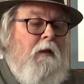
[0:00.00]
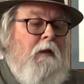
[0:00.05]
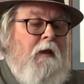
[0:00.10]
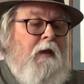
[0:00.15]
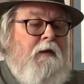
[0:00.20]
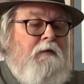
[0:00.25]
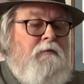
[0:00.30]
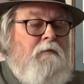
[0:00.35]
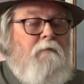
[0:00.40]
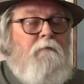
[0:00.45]

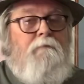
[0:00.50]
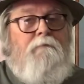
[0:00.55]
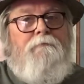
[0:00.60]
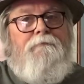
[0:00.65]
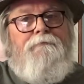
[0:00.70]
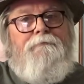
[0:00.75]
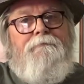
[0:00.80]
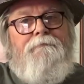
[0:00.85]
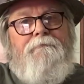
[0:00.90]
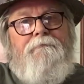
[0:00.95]
And
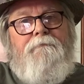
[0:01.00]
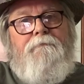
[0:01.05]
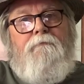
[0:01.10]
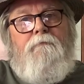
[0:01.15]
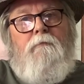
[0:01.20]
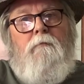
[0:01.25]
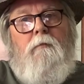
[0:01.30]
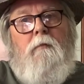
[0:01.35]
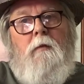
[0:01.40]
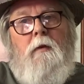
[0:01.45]

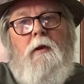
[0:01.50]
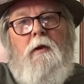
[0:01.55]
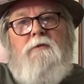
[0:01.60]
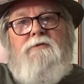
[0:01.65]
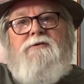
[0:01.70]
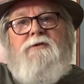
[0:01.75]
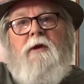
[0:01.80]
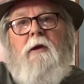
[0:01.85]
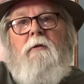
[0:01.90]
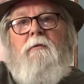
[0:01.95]

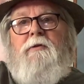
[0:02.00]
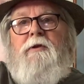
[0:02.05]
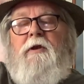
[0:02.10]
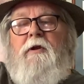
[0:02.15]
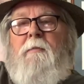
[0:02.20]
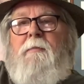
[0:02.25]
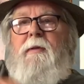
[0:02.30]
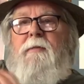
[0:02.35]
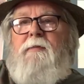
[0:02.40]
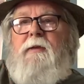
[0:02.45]
so,
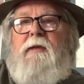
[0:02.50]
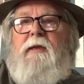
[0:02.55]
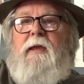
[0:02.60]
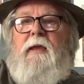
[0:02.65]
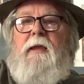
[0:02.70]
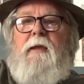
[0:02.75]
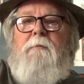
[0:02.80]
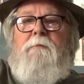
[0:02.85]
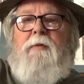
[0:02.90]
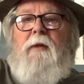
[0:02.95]
B.B.
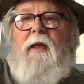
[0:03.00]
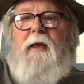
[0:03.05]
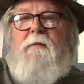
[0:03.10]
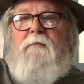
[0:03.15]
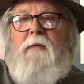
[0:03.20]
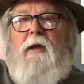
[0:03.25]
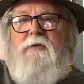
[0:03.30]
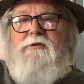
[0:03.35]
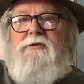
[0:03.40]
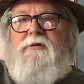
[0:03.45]
King played
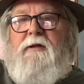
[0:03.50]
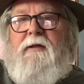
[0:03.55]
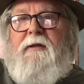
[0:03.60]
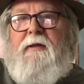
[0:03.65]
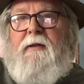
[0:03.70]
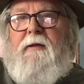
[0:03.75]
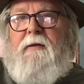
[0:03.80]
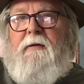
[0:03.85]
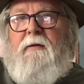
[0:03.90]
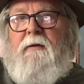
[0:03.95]

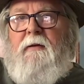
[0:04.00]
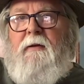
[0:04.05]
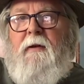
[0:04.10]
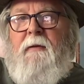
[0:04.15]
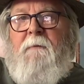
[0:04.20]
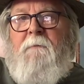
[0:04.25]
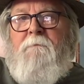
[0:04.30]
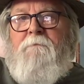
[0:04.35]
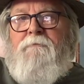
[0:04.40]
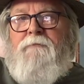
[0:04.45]
mostly in,
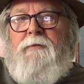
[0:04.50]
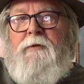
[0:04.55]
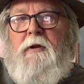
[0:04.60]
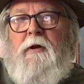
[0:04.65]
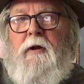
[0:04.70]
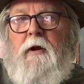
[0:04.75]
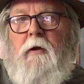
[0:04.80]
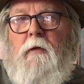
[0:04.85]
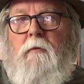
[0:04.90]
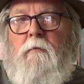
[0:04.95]
you
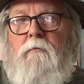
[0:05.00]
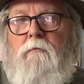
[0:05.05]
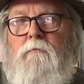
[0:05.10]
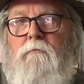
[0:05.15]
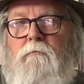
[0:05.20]
know,